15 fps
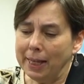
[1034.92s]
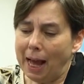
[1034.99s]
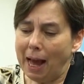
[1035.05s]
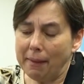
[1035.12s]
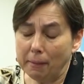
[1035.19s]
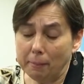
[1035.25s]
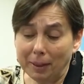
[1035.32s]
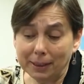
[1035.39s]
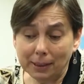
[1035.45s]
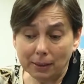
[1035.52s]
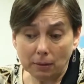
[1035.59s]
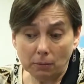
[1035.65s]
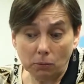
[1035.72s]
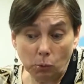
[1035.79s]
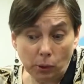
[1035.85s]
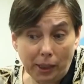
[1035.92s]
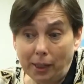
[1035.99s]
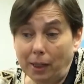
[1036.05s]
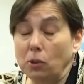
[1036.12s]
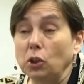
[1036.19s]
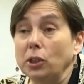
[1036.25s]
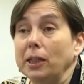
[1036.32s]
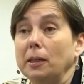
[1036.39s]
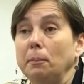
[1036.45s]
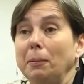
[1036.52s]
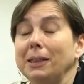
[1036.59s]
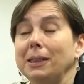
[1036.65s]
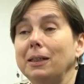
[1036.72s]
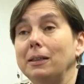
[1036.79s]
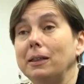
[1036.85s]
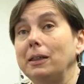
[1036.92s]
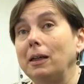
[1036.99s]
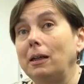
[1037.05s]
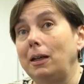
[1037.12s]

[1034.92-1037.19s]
Also, something else that is